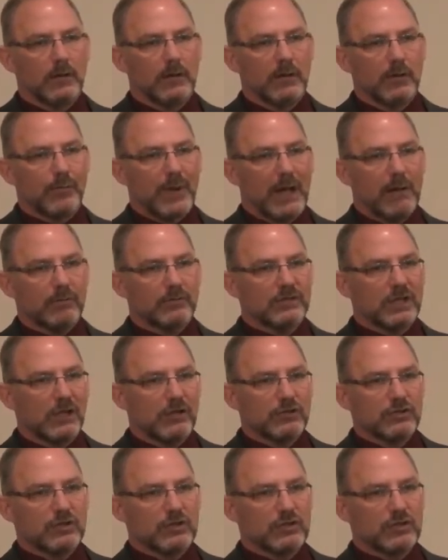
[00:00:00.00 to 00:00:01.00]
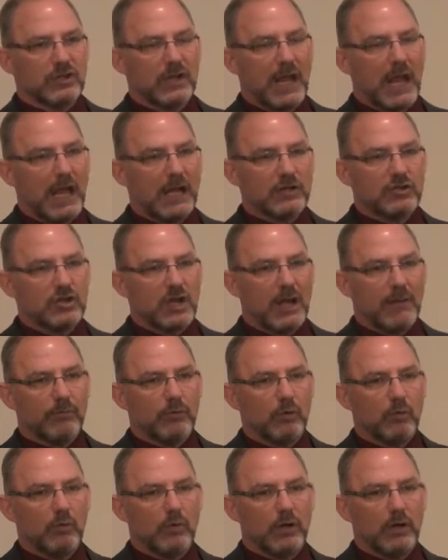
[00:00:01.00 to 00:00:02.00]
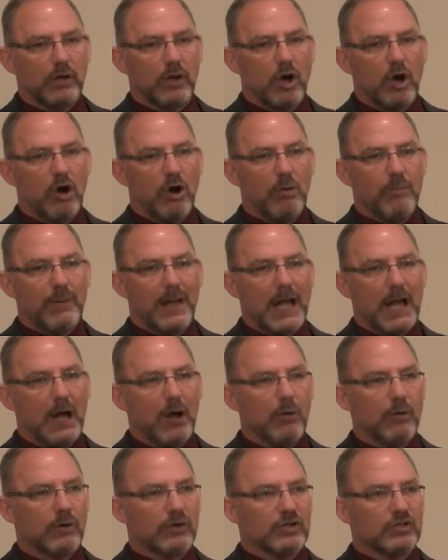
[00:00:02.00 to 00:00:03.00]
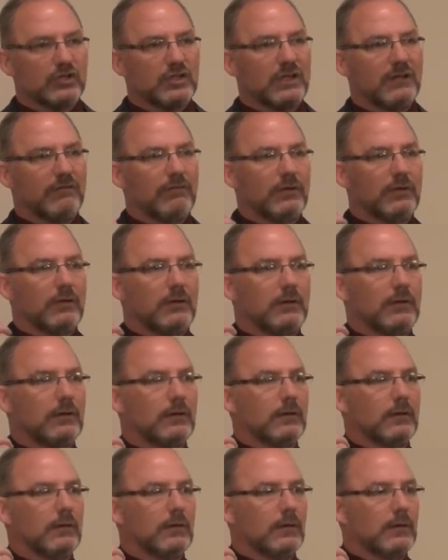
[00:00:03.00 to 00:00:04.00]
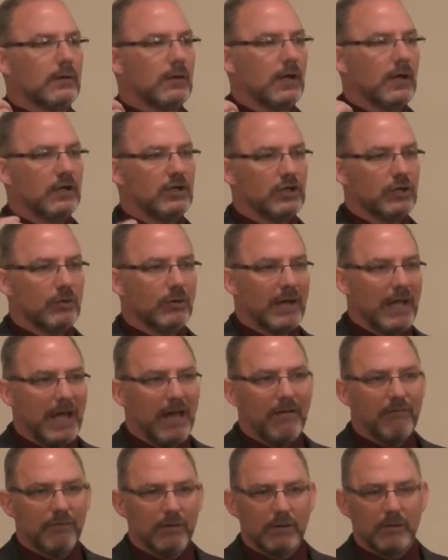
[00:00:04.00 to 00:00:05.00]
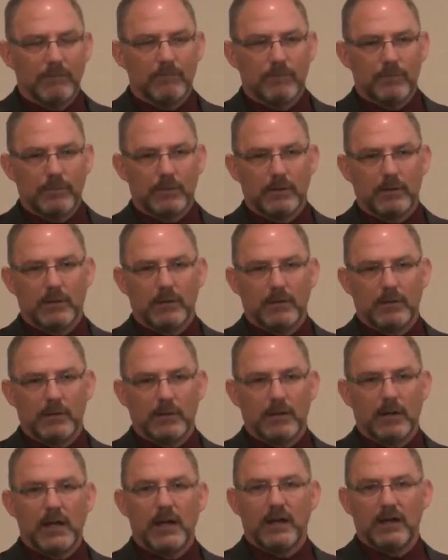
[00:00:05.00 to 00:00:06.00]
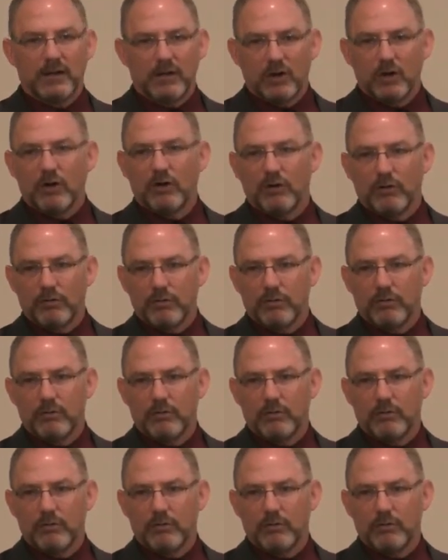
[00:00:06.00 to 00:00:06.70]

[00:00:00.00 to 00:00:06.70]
The Bible tells us in Acts chapter 1 all power is given unto you in heaven and in earth.